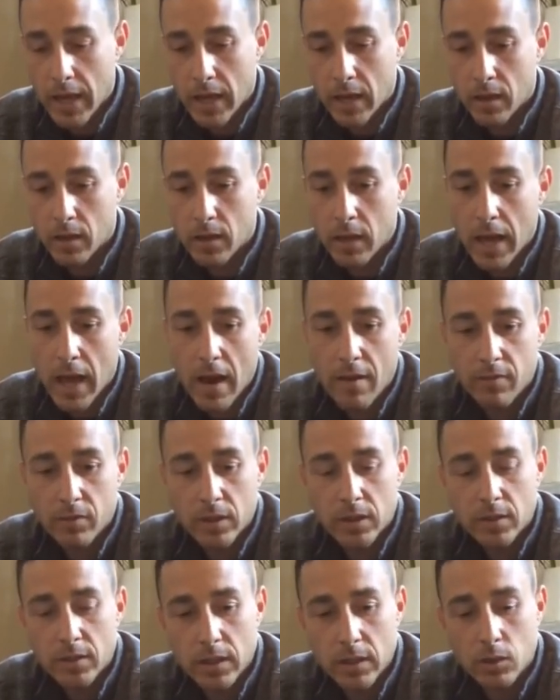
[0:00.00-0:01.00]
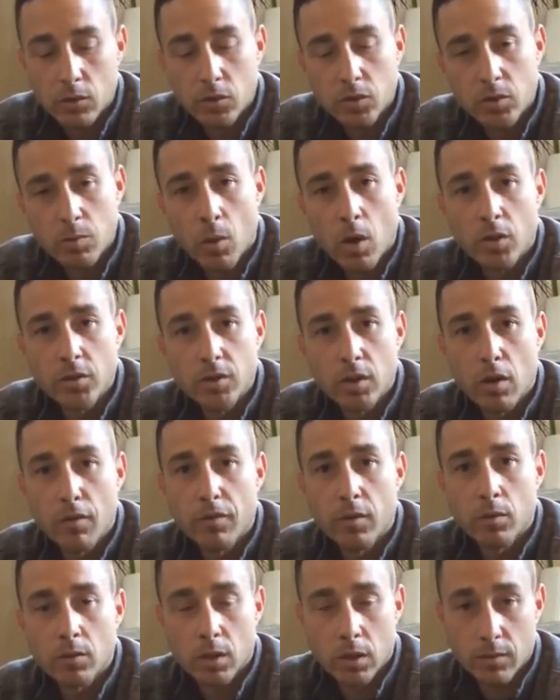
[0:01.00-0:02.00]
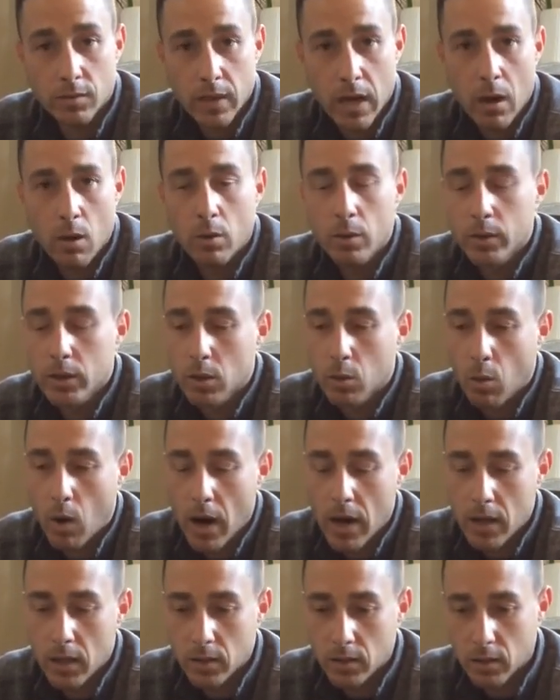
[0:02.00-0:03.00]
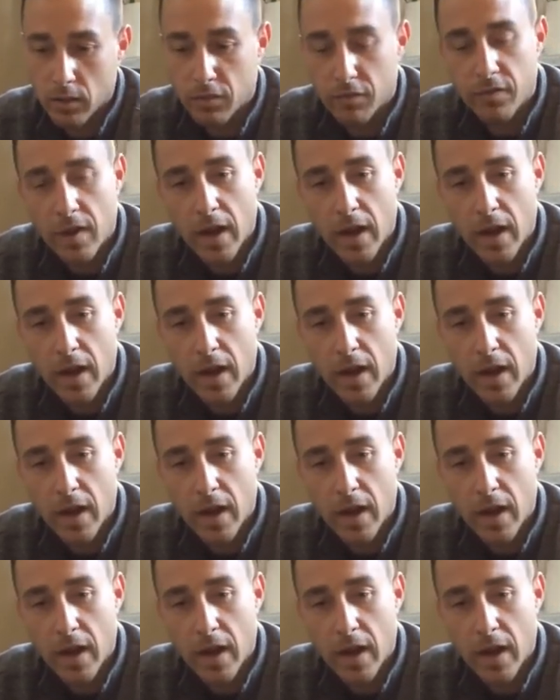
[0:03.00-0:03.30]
And every single small cell phone tower requires